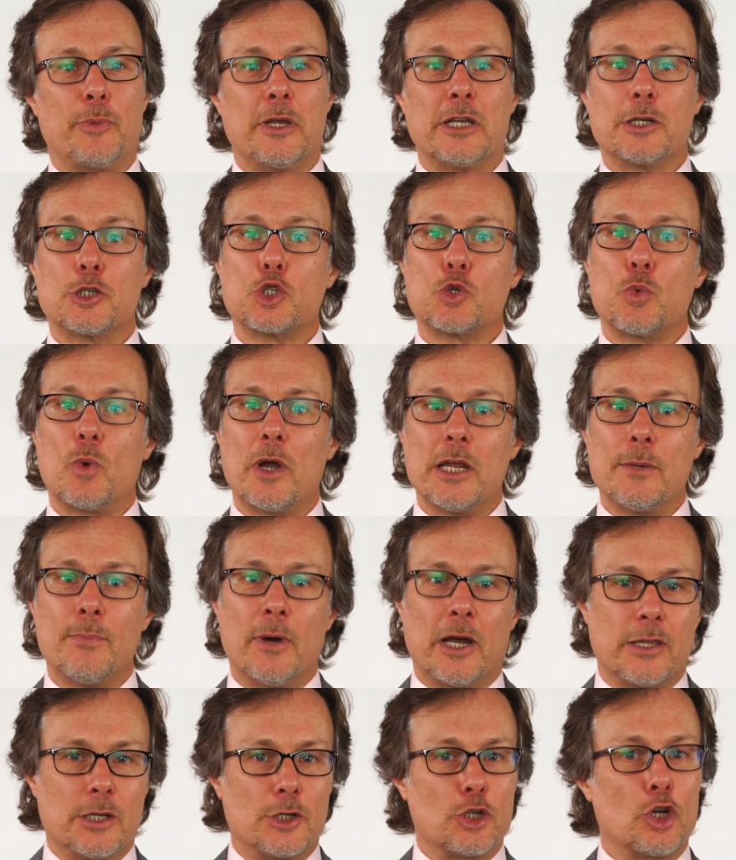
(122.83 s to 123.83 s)
being swayed
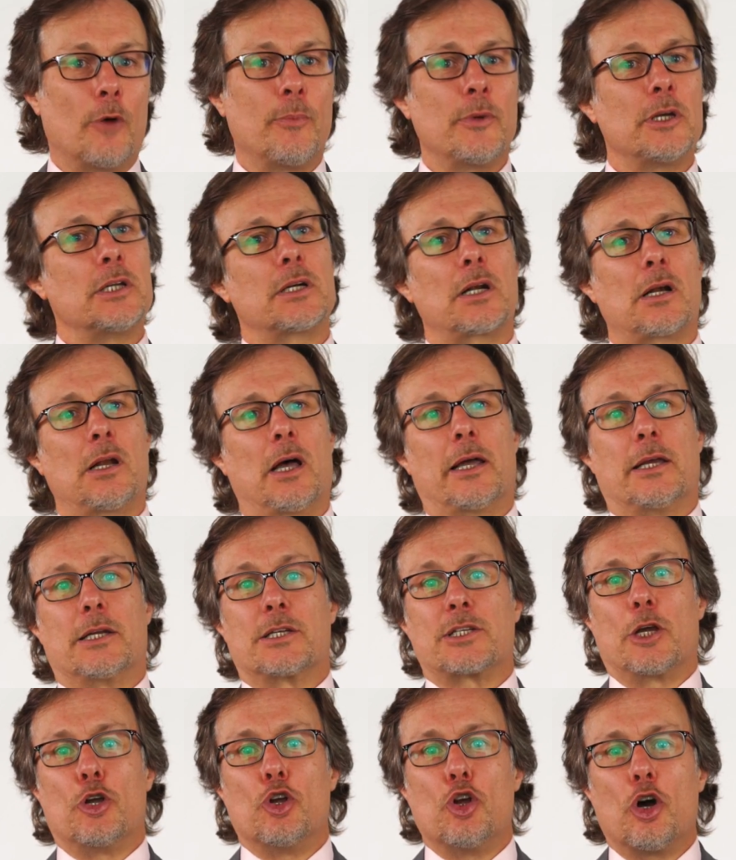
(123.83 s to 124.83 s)
by the dominant
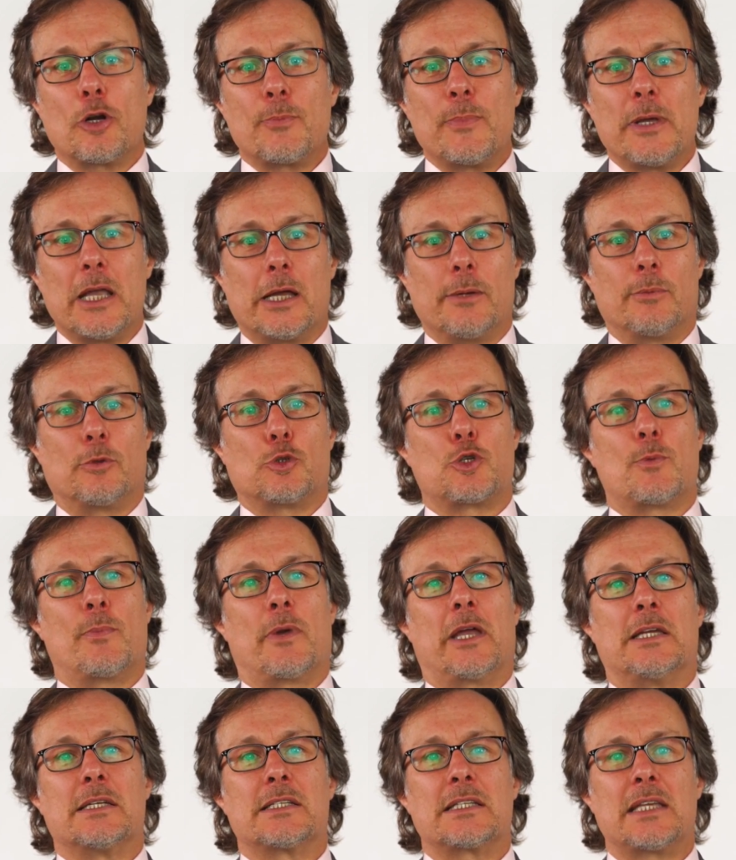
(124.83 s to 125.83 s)
client and not be able to
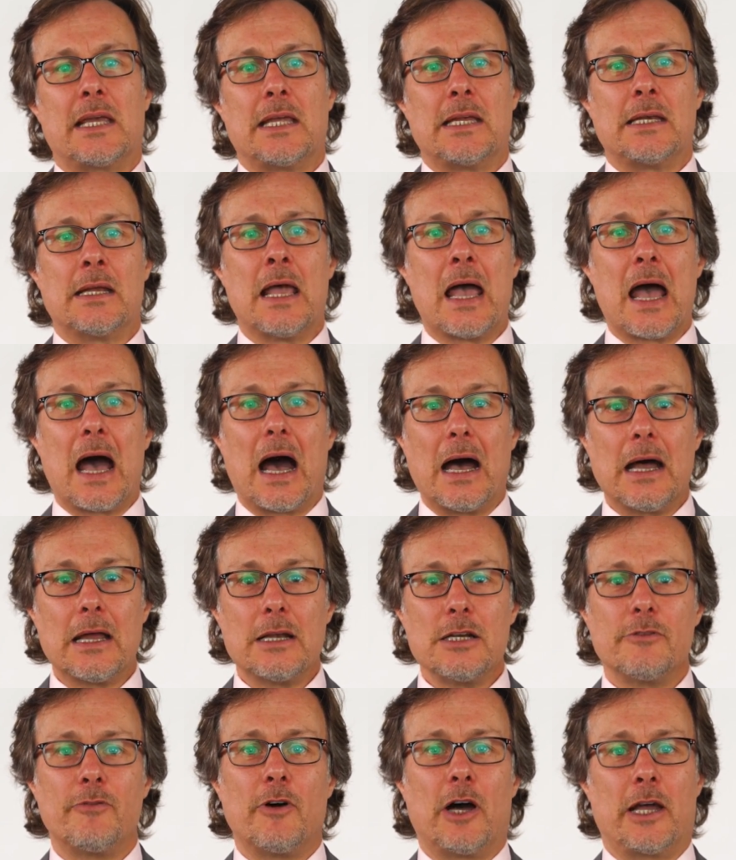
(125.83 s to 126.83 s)
maintain
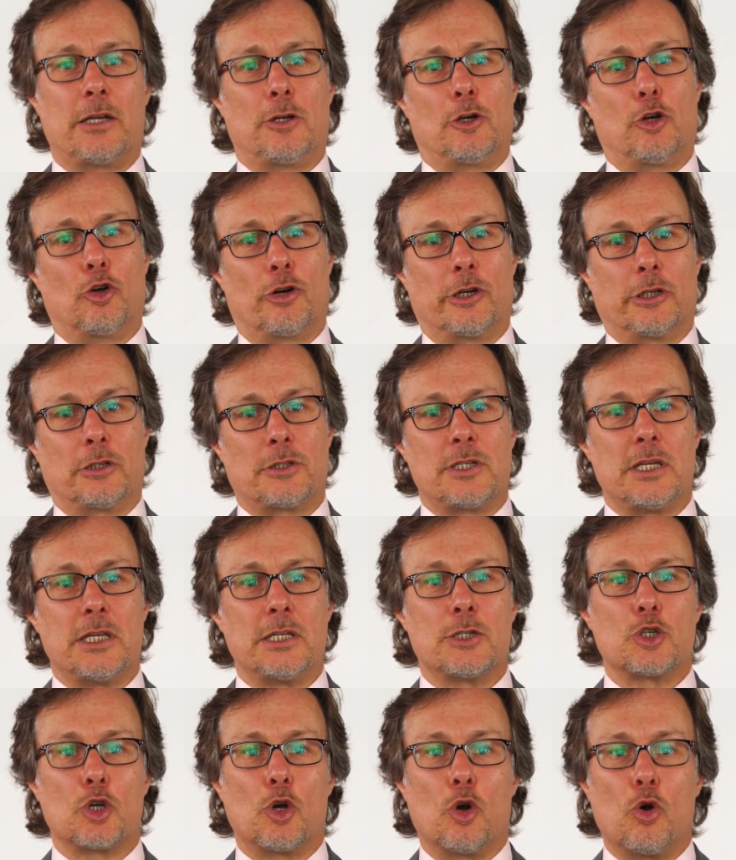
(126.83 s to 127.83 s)
undivided loyalty
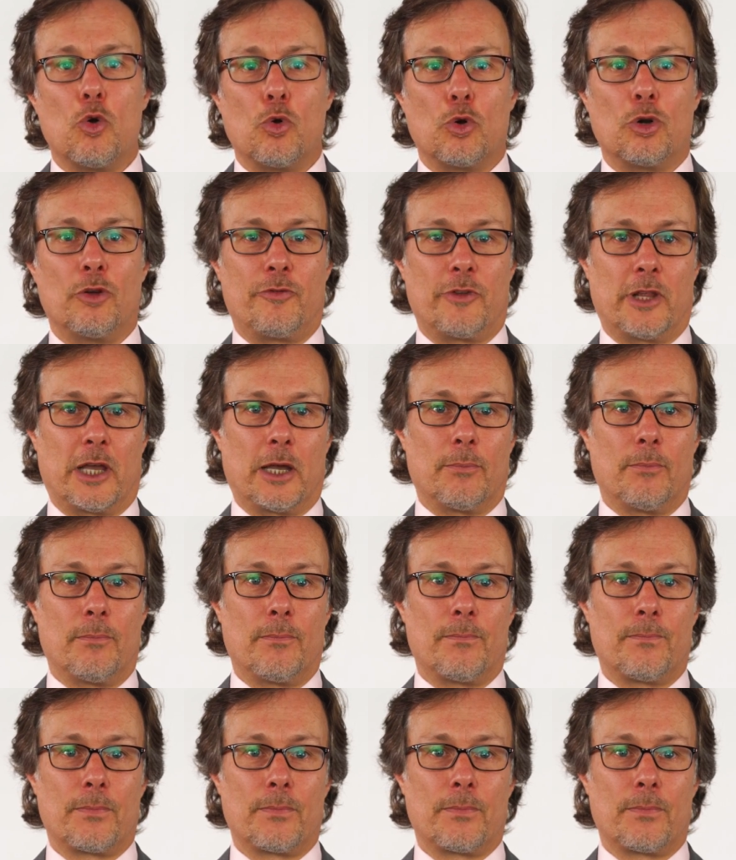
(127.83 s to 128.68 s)
to all of them?